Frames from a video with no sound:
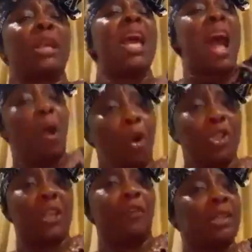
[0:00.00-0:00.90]
I want to
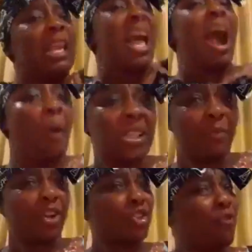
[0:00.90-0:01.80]
divorce. I want to
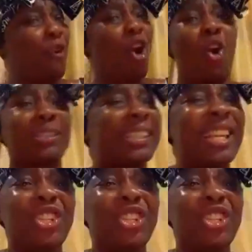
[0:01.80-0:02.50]
divorce. You've forgotten you,